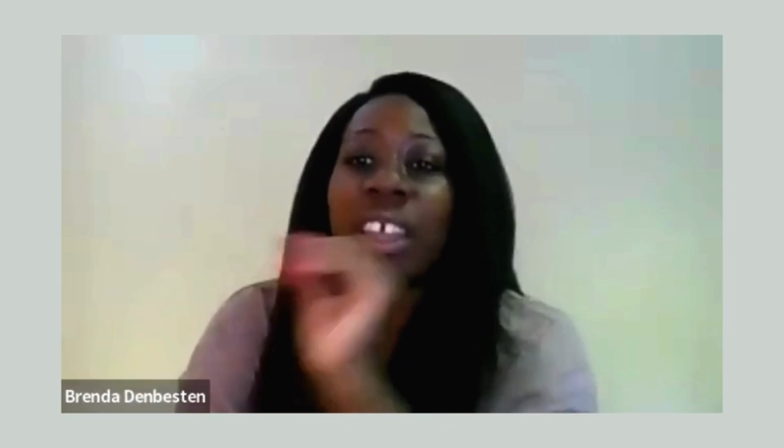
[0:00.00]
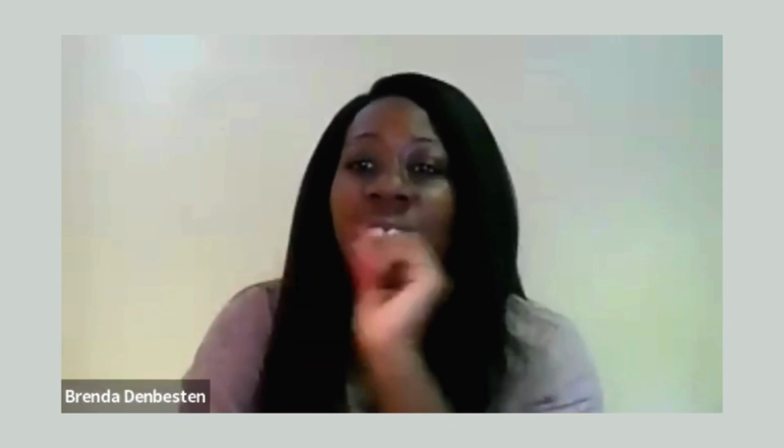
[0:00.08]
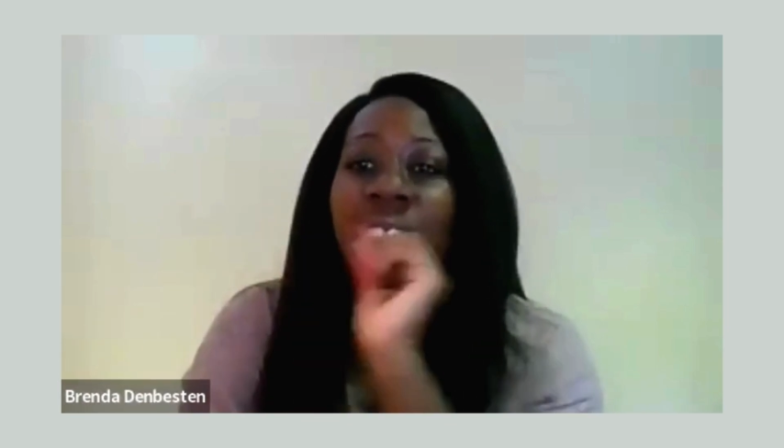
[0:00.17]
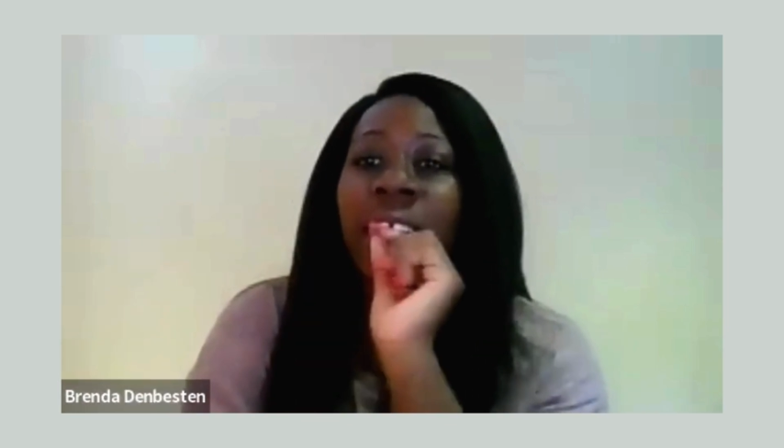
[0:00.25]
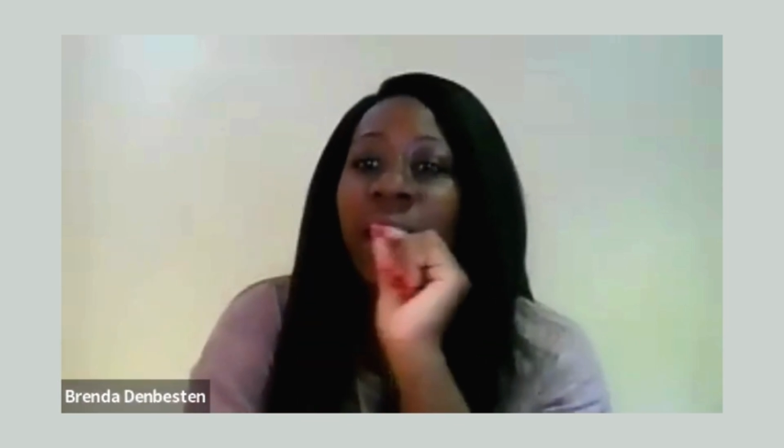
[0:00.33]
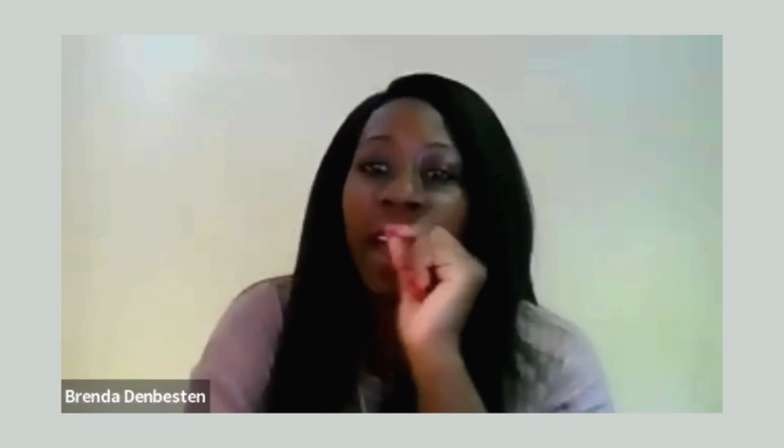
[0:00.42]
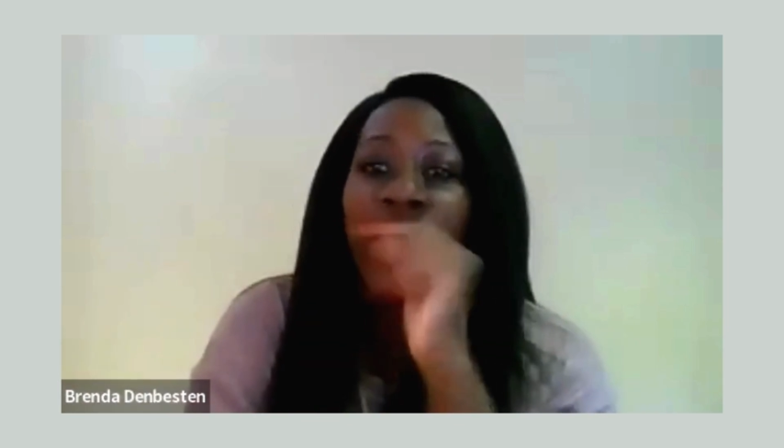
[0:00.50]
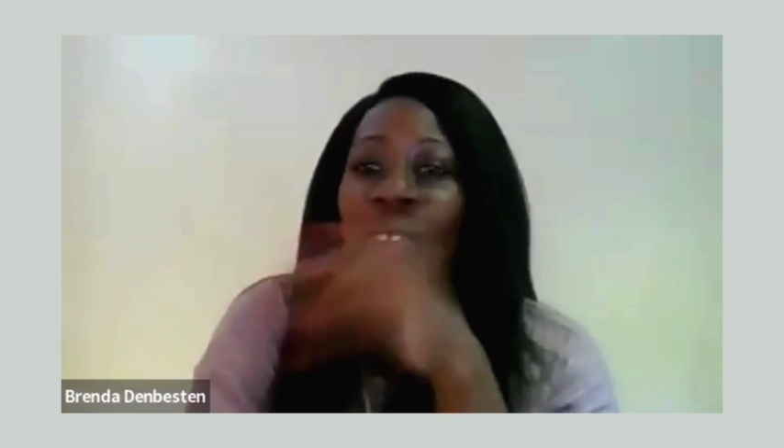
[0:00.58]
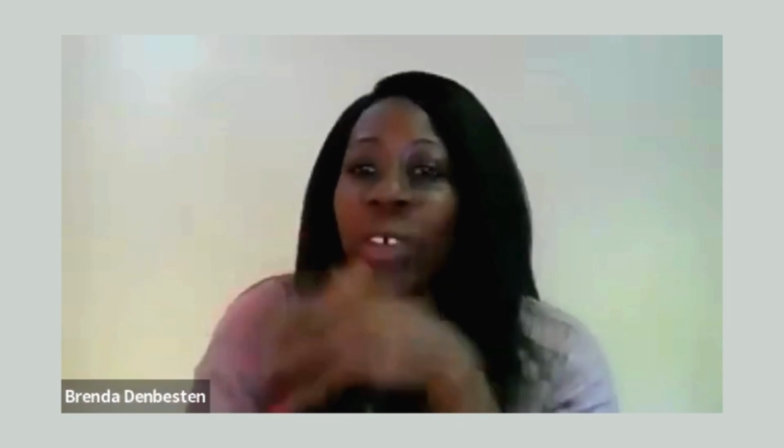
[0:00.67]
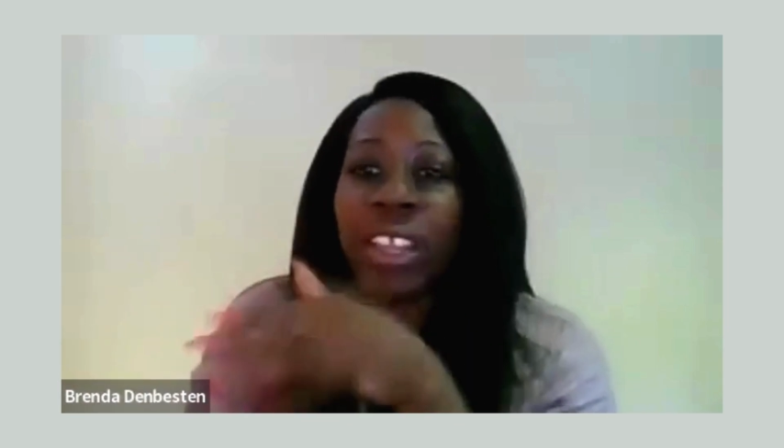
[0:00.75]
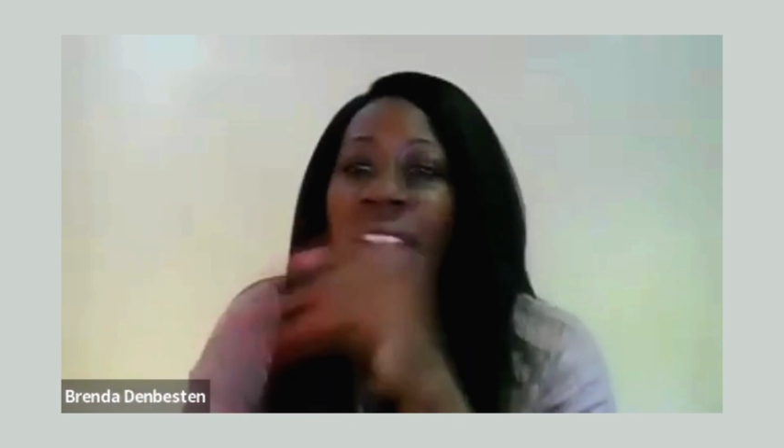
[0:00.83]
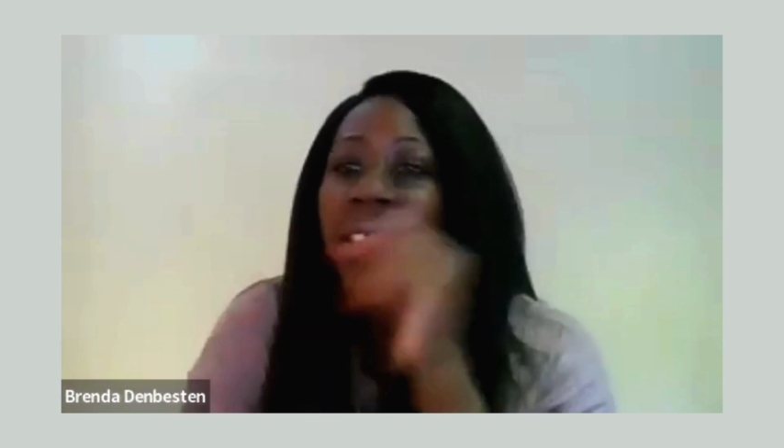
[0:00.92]
I look
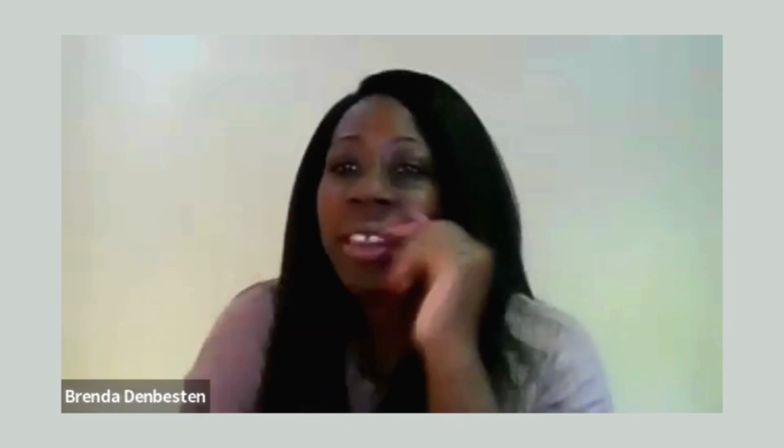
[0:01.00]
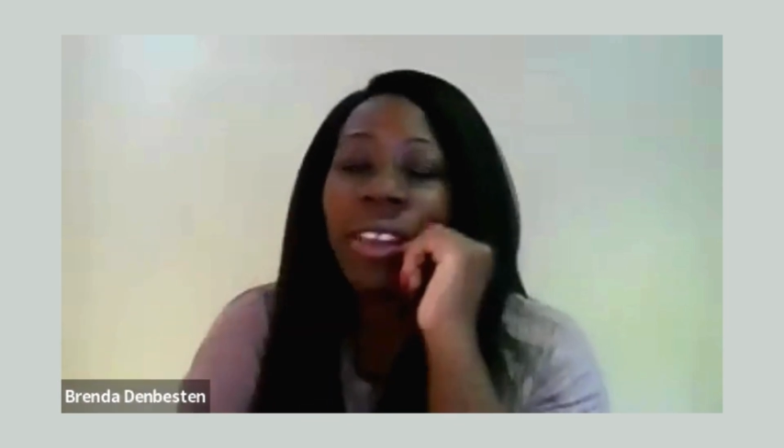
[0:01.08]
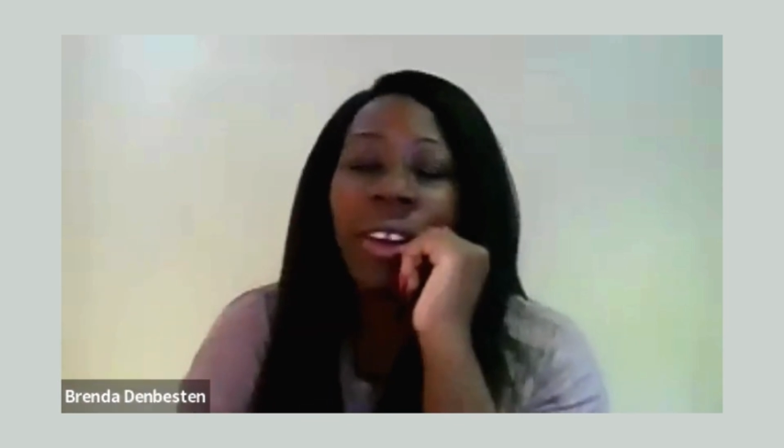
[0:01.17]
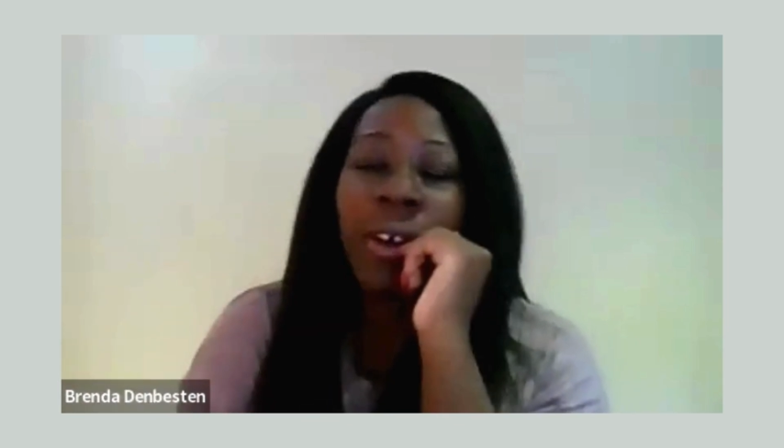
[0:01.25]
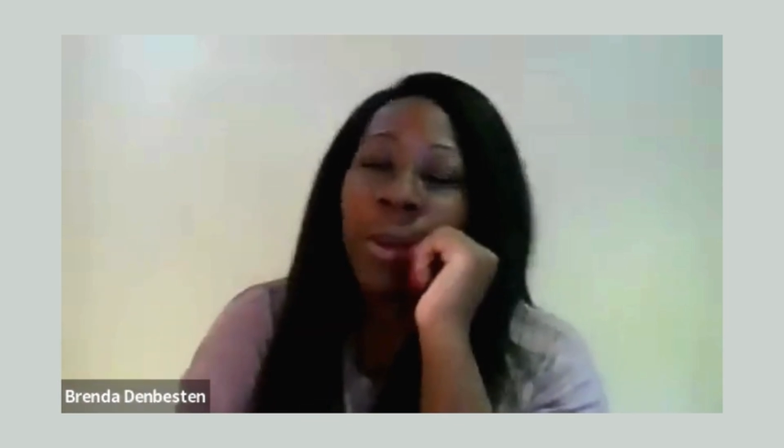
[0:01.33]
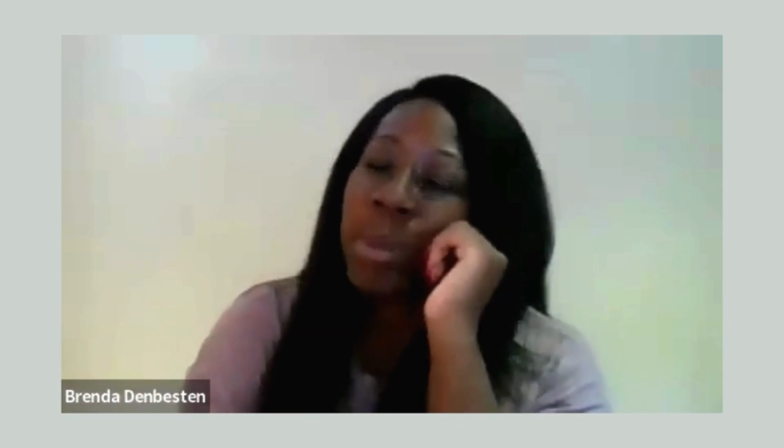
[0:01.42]
at that and I think, oh,